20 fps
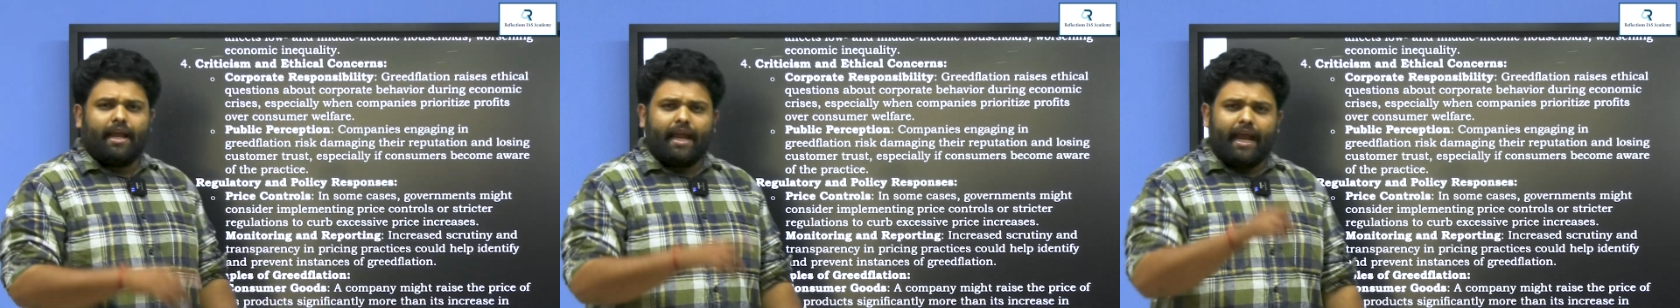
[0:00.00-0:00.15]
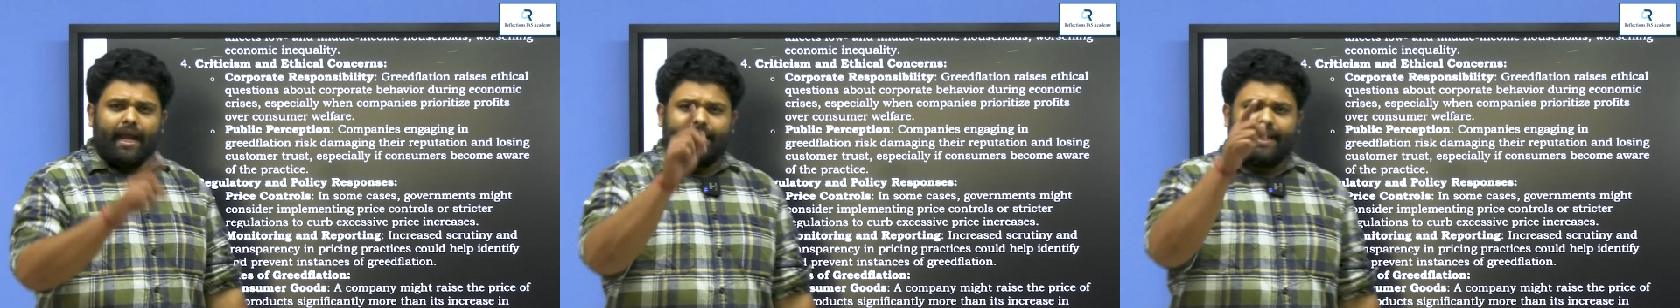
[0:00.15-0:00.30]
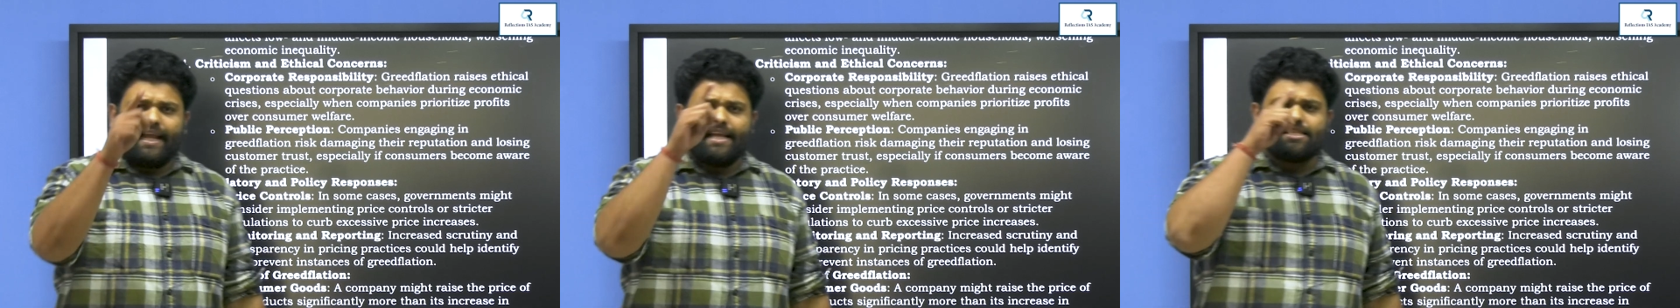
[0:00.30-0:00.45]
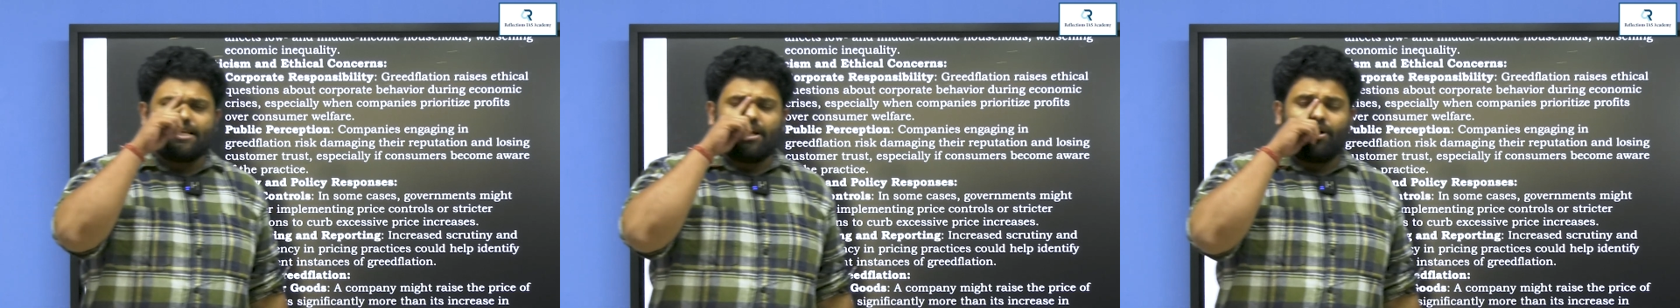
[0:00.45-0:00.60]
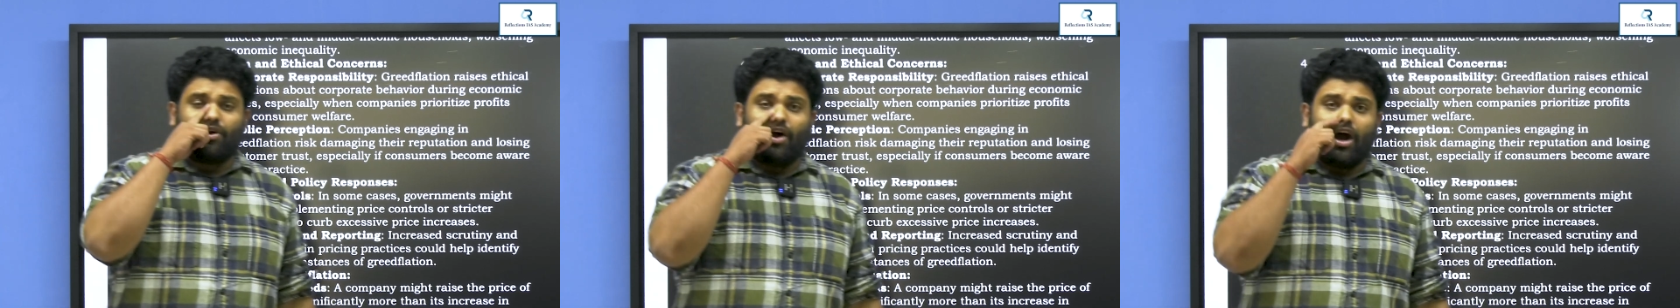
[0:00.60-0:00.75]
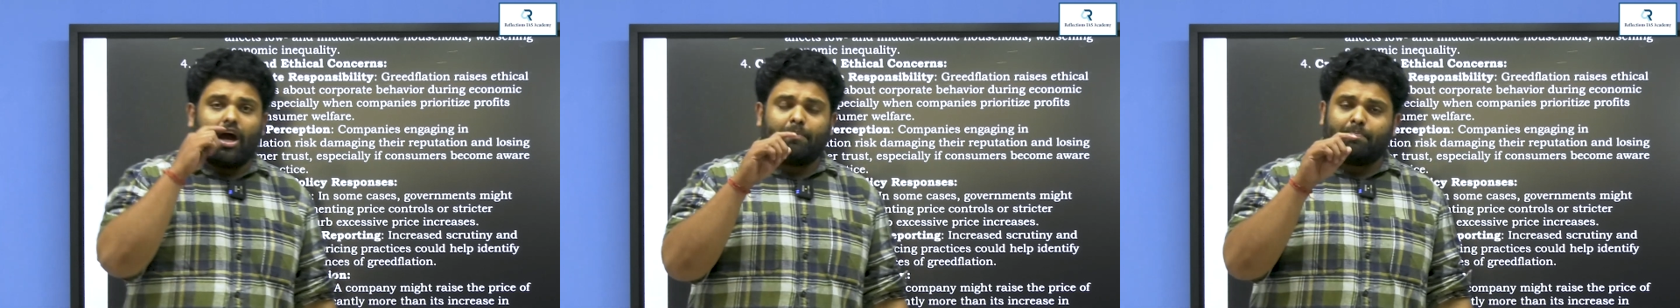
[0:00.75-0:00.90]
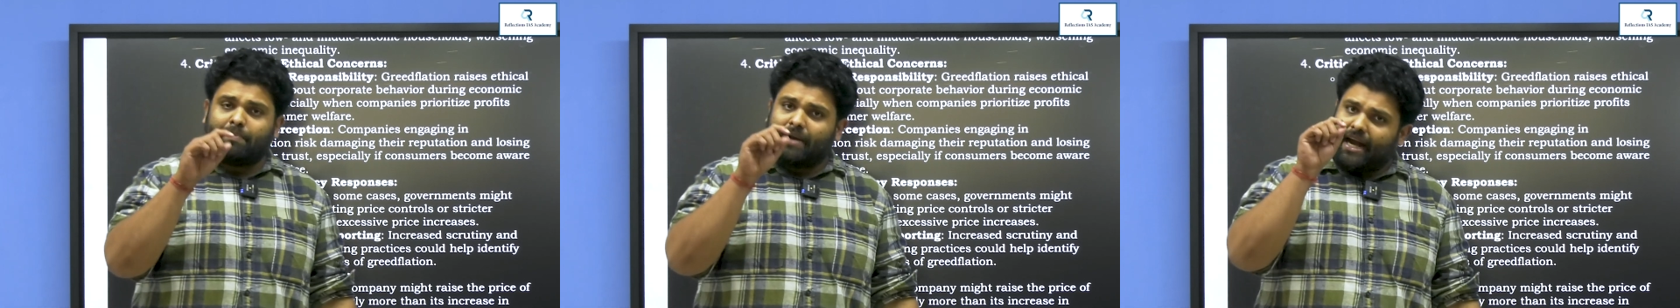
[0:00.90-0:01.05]
It is a
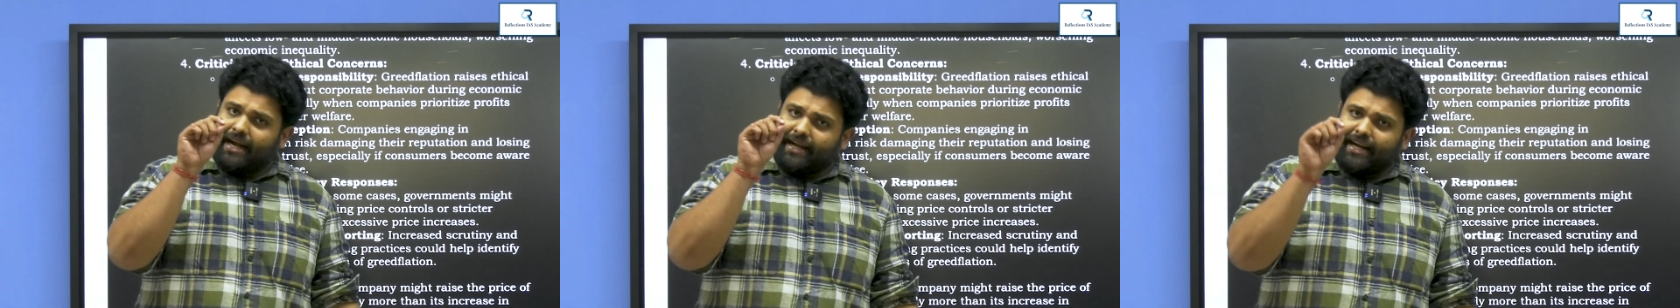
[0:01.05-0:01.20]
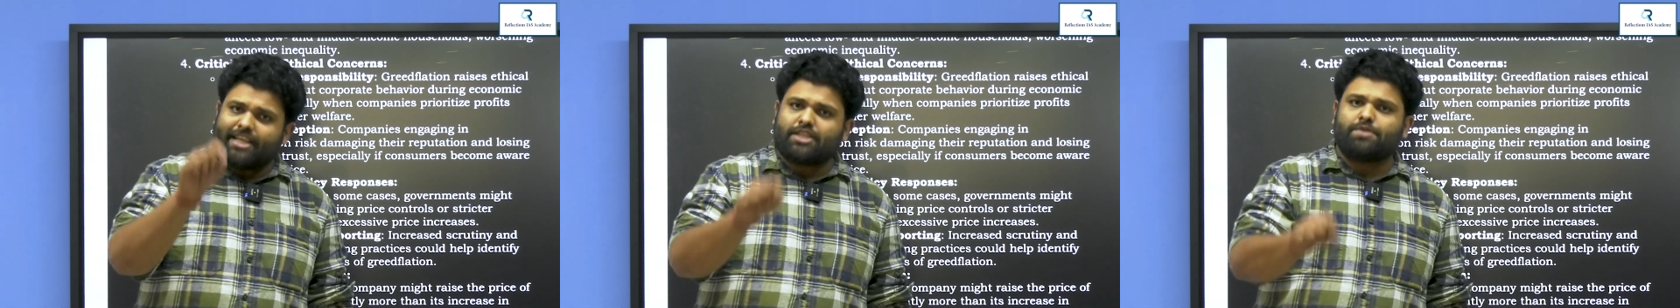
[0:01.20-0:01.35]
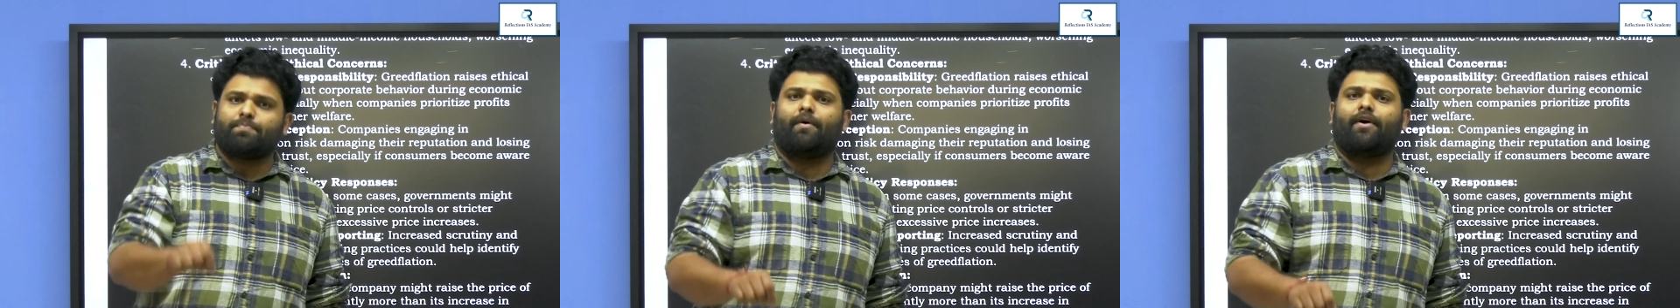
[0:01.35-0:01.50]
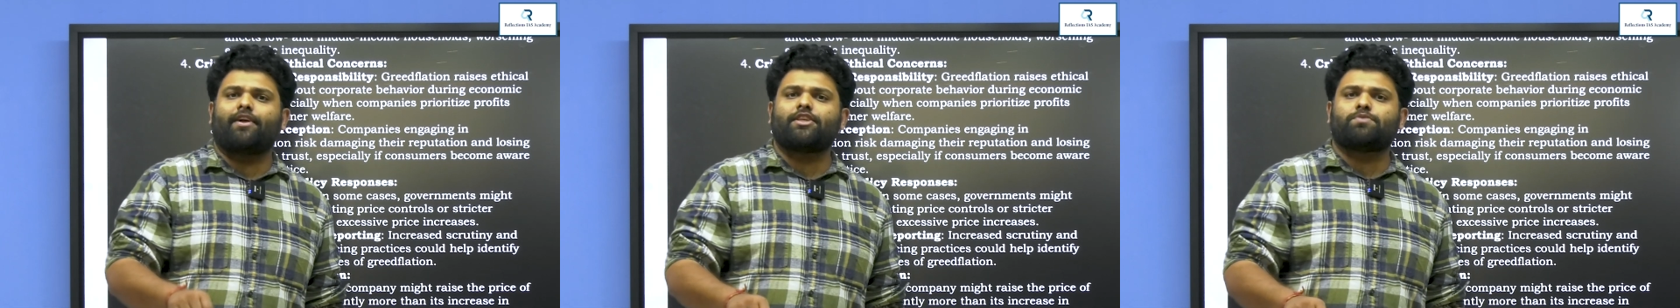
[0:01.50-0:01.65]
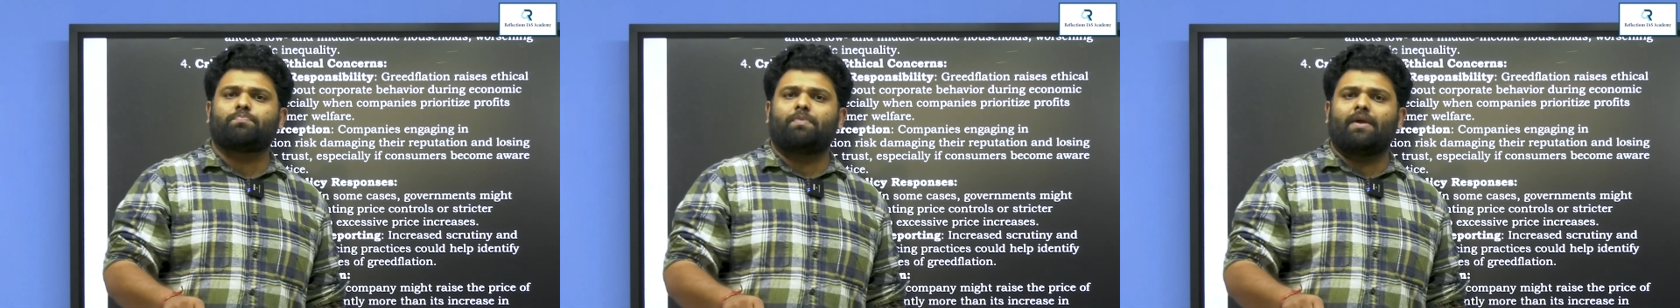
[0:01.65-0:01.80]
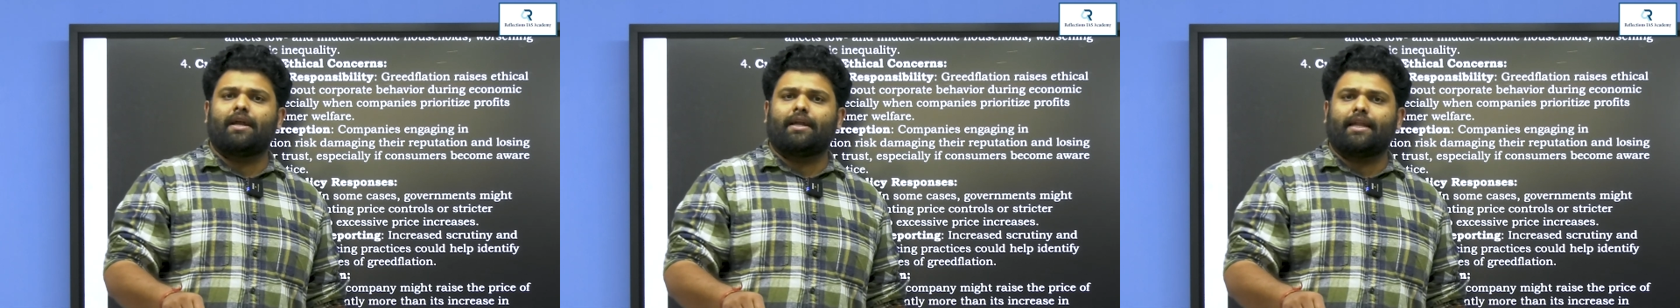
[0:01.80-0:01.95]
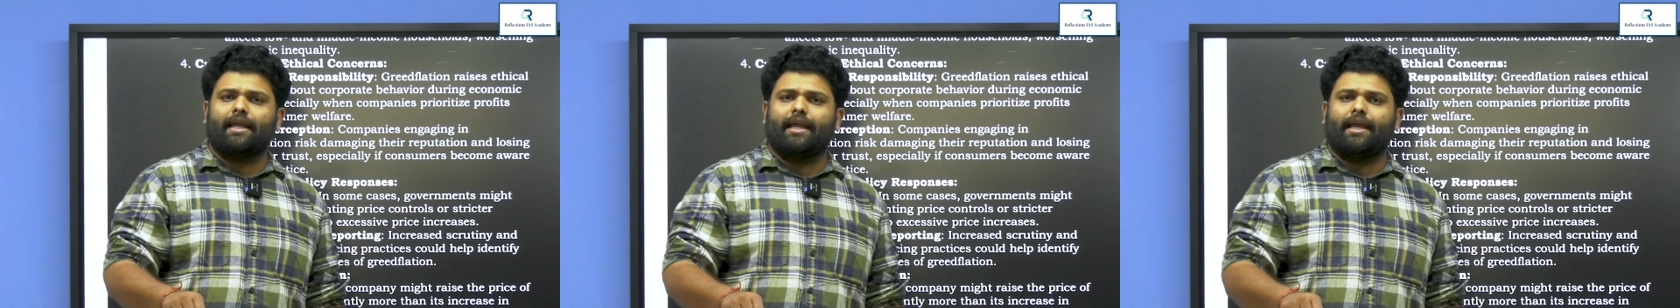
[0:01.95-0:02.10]
corporate
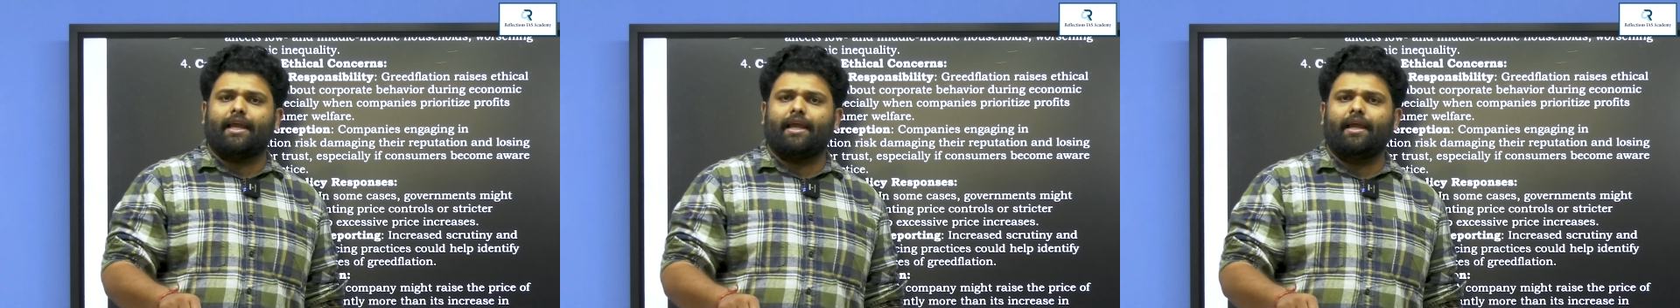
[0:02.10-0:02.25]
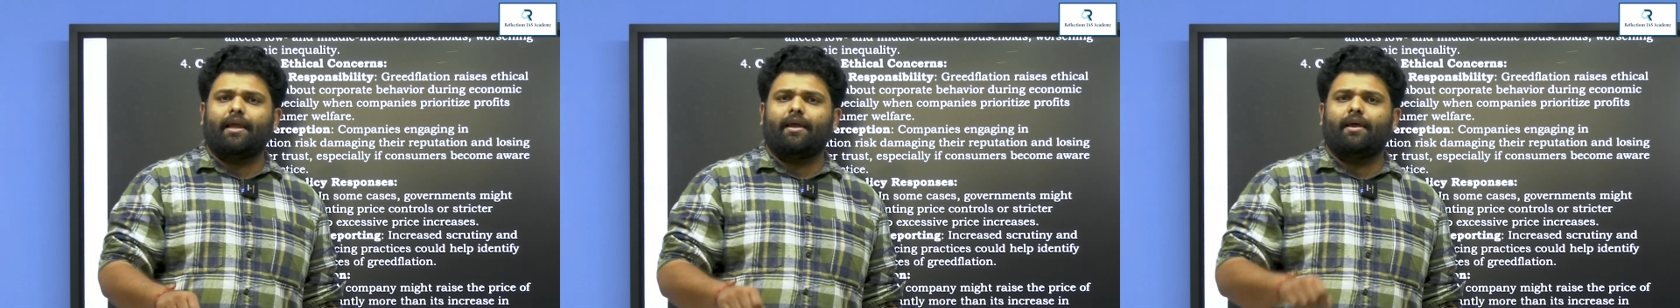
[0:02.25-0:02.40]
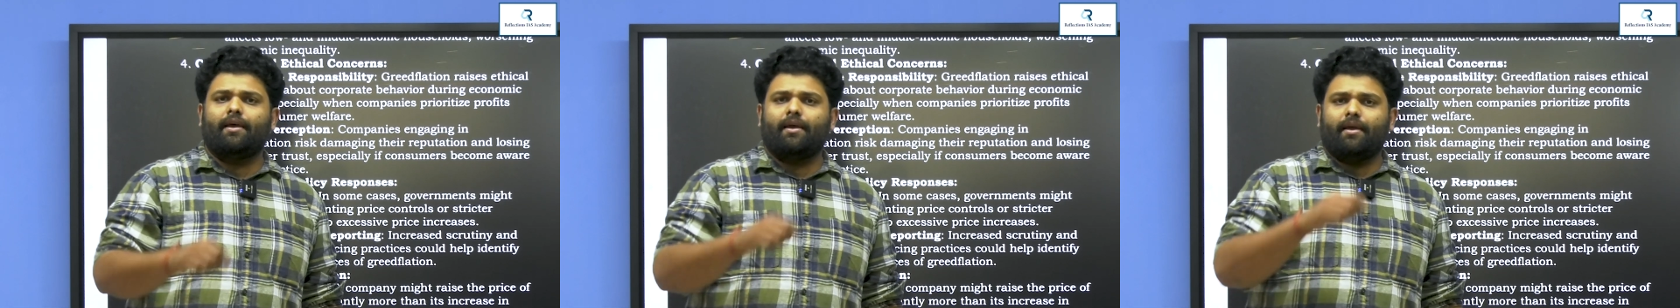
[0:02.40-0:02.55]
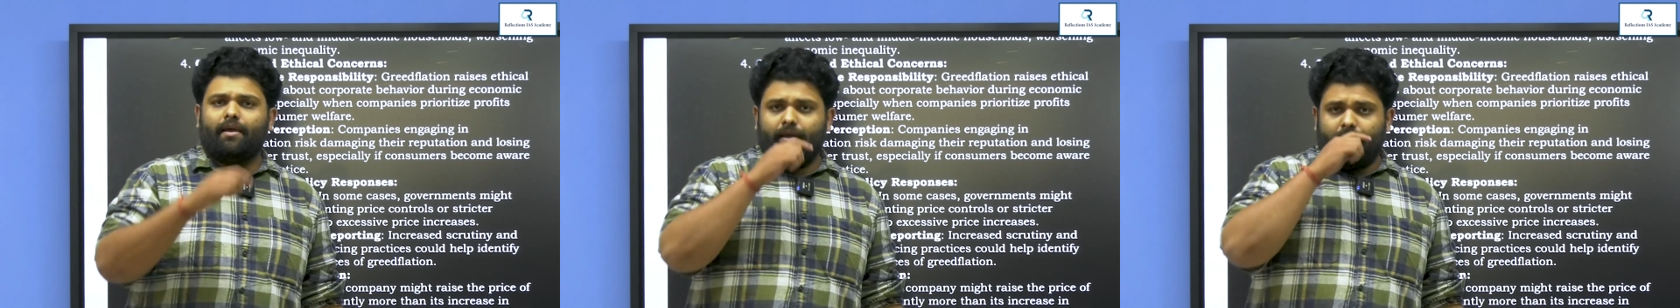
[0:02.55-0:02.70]
responsibility